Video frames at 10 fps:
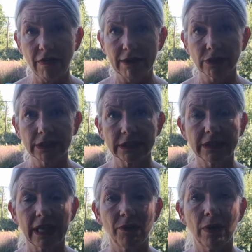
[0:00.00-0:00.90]
around us.
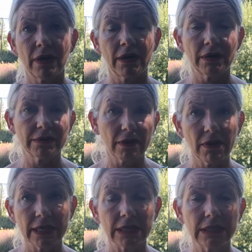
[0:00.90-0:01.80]
There were
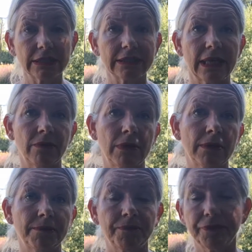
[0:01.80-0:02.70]
tigers, there were
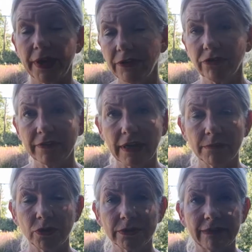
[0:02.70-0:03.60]
dangerous
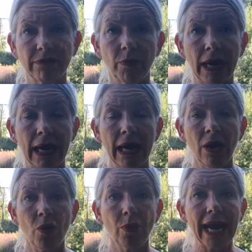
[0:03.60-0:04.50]
animals everywhere.
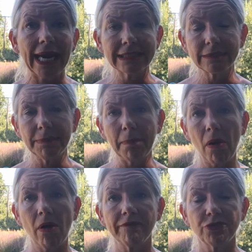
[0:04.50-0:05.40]
We had to be
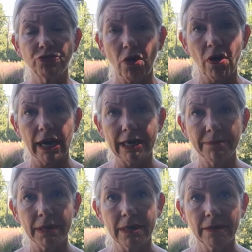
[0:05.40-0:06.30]
part of a tribe
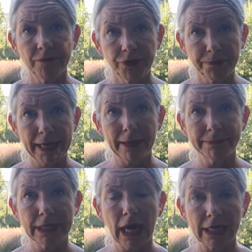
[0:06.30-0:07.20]
to be able
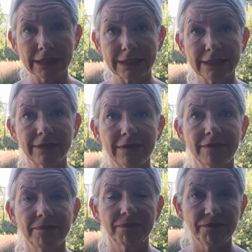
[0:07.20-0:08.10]
to hunt,
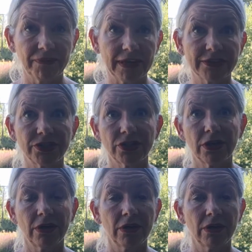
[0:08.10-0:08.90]
fish,